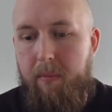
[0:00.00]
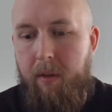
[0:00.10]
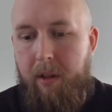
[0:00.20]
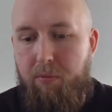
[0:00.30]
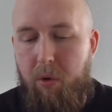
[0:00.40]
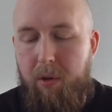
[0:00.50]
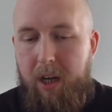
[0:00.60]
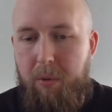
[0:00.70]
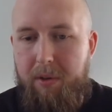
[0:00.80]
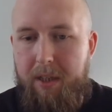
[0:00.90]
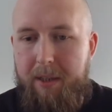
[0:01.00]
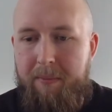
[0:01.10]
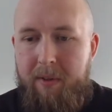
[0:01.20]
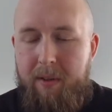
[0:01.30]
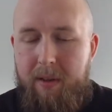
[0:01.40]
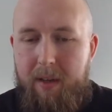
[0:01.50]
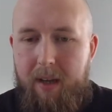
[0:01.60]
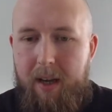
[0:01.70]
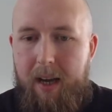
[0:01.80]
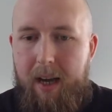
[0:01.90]
that role that I was in.
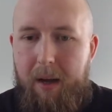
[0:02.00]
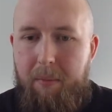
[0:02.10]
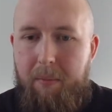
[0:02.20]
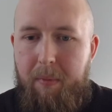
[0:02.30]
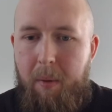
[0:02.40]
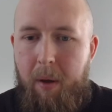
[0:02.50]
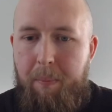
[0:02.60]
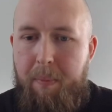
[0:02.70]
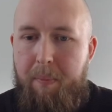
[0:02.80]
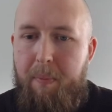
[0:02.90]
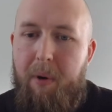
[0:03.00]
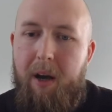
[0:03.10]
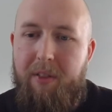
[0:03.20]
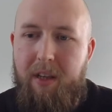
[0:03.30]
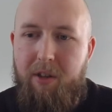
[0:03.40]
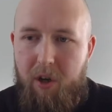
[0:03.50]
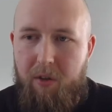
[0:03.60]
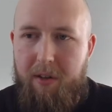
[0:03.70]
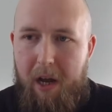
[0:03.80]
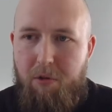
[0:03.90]
But I think
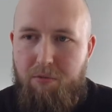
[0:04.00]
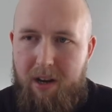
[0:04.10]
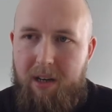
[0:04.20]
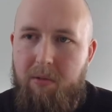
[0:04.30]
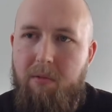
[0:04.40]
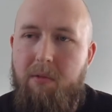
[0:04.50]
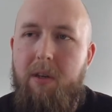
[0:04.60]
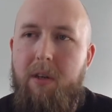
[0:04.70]
turning that around,